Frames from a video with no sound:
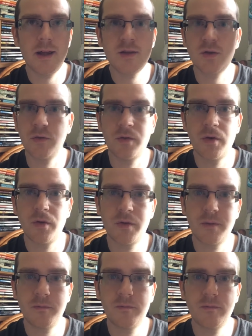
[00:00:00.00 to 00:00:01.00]
it's all for
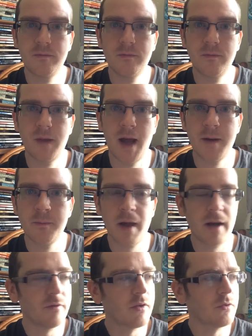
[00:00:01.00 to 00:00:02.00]
nothing. I didn't
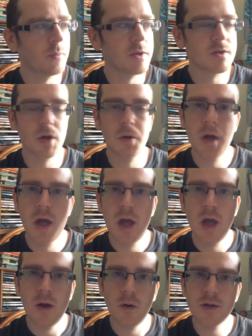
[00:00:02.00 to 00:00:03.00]
benefit from it. So
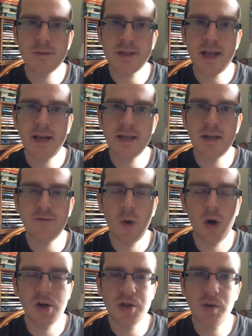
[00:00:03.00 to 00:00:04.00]
all I'm saying is, if
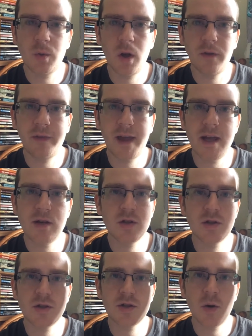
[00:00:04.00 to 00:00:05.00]
you are going to do
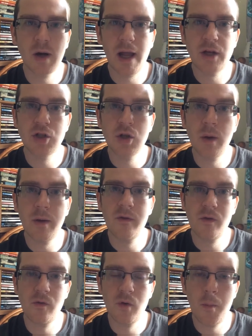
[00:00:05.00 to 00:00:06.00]
qualifications, don't do it
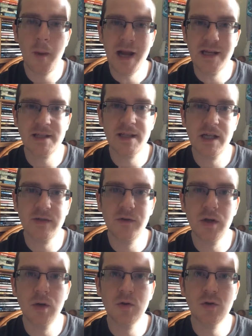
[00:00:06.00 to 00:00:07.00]
with a romanticized
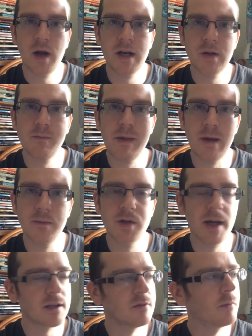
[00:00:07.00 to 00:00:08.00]
view. Try and be
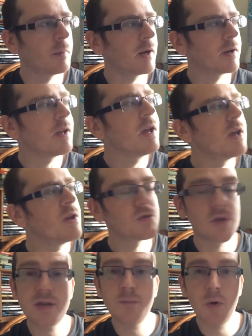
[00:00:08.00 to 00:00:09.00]
objective about it.
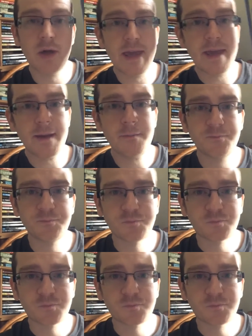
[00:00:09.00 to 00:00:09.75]
So this book here